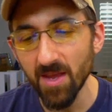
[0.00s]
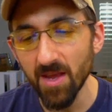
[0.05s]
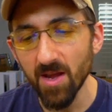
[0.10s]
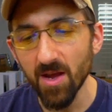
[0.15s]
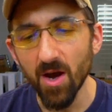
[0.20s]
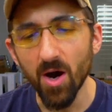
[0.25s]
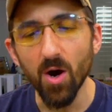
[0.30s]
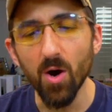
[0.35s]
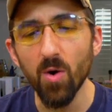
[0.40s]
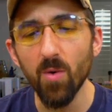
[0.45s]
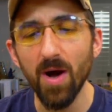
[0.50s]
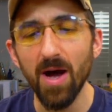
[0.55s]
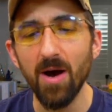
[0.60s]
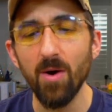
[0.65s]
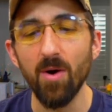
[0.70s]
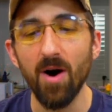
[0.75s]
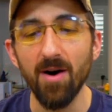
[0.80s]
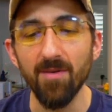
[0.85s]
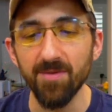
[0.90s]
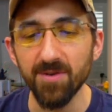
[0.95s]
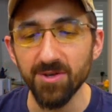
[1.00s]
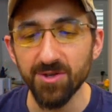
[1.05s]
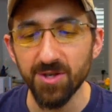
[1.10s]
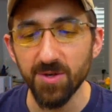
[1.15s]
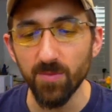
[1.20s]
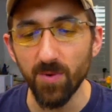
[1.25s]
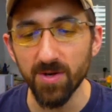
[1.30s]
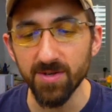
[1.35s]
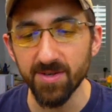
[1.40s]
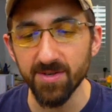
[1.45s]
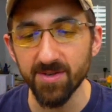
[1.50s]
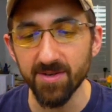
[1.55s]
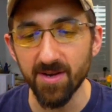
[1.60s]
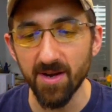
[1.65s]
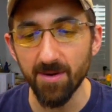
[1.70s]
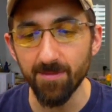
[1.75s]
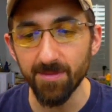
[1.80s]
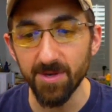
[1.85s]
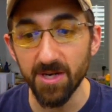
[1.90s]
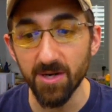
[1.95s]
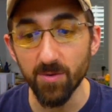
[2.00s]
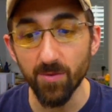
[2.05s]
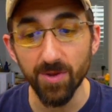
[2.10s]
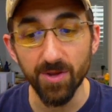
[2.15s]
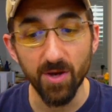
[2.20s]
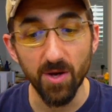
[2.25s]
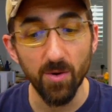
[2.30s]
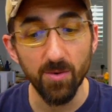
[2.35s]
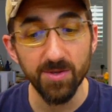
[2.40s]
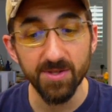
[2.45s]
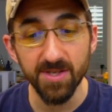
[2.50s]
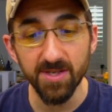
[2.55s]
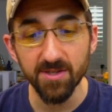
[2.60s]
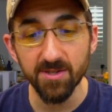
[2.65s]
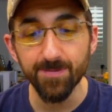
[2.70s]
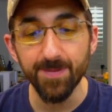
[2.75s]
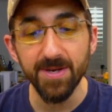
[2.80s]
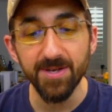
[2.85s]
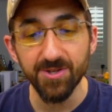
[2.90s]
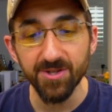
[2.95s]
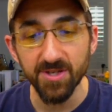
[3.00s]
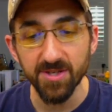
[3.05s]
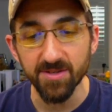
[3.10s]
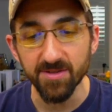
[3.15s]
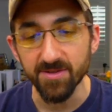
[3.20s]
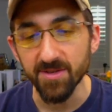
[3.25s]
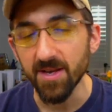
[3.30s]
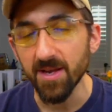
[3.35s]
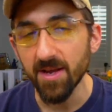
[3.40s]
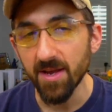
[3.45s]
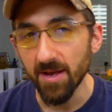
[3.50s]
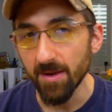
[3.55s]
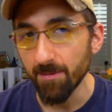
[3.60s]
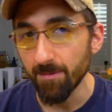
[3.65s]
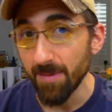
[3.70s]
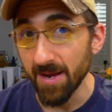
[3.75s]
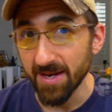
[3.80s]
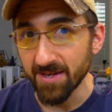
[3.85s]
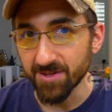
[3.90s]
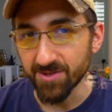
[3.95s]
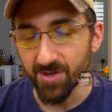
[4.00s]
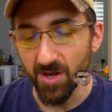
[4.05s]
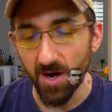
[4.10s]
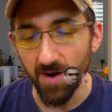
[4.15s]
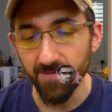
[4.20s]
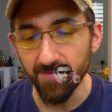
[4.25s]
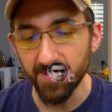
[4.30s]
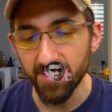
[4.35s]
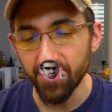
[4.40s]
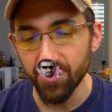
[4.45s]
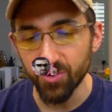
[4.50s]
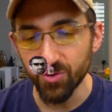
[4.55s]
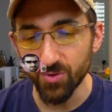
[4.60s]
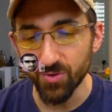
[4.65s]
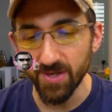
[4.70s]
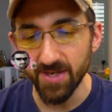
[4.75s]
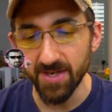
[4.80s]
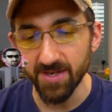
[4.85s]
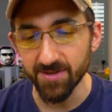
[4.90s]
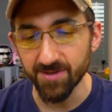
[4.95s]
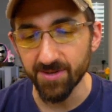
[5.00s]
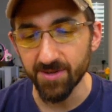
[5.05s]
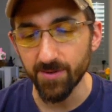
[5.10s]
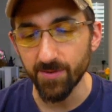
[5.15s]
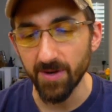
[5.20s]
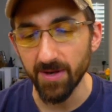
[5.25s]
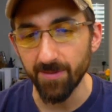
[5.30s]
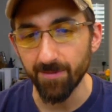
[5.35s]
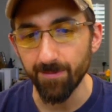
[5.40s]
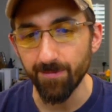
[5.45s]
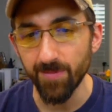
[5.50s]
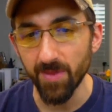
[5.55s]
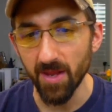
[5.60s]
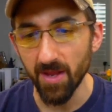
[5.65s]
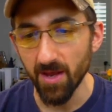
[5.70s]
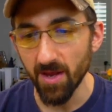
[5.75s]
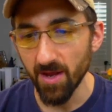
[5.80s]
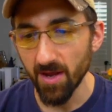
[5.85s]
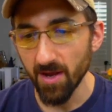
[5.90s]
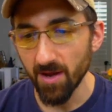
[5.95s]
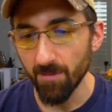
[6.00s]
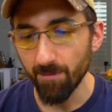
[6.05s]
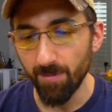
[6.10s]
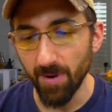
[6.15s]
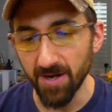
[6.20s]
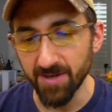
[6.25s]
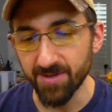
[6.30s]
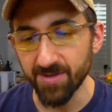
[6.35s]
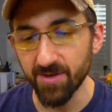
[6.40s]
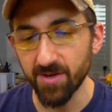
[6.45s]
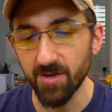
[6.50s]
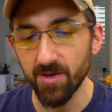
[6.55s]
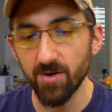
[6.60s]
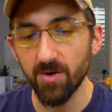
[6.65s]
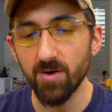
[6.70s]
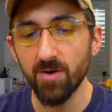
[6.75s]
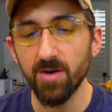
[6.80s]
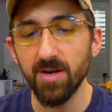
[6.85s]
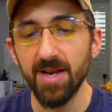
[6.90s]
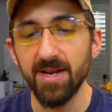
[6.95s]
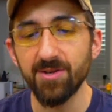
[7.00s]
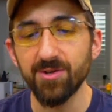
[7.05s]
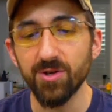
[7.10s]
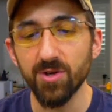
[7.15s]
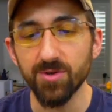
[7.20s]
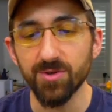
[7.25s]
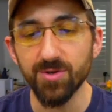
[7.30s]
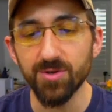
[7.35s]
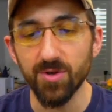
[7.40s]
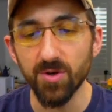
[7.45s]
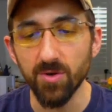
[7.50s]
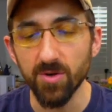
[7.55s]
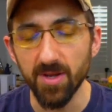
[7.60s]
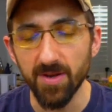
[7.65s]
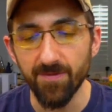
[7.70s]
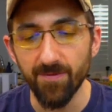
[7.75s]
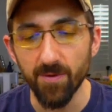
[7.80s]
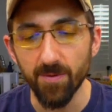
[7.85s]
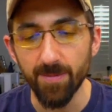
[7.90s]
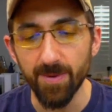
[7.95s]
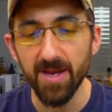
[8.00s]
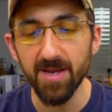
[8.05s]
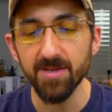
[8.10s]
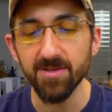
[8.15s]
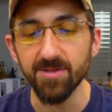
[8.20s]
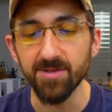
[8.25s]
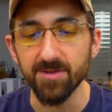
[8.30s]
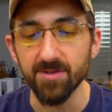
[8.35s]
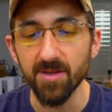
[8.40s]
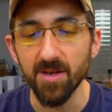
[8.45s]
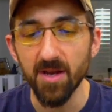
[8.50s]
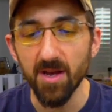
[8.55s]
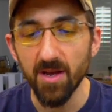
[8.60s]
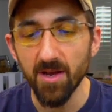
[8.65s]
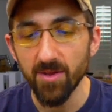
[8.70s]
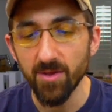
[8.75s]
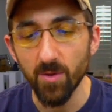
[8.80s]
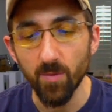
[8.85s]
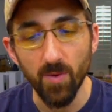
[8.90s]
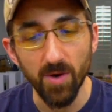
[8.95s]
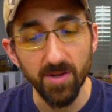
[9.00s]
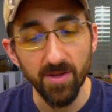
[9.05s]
Oh, how often she wanted to come near with coaxing speeches, make soft entreaties to him. But her nature sternly forbids. The one